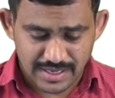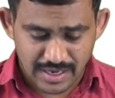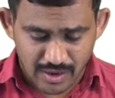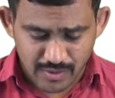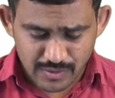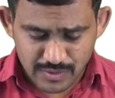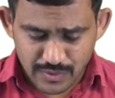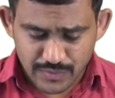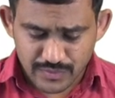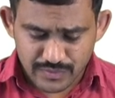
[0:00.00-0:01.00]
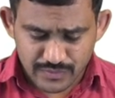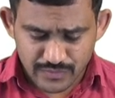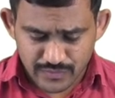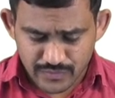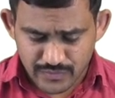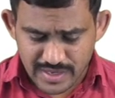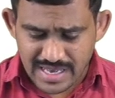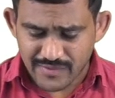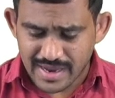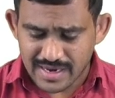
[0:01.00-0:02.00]
Now
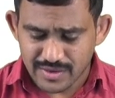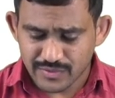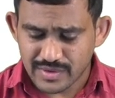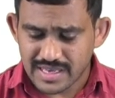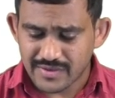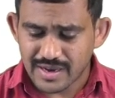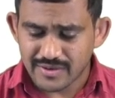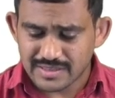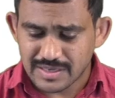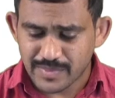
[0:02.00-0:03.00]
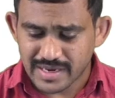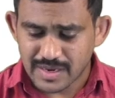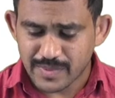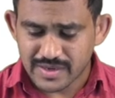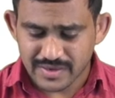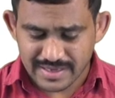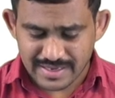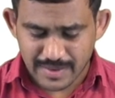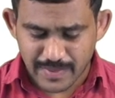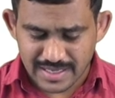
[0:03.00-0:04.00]
VA value is depending upon your
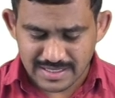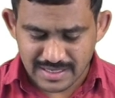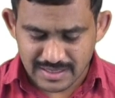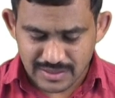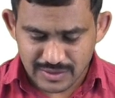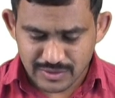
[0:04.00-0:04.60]
capacitor.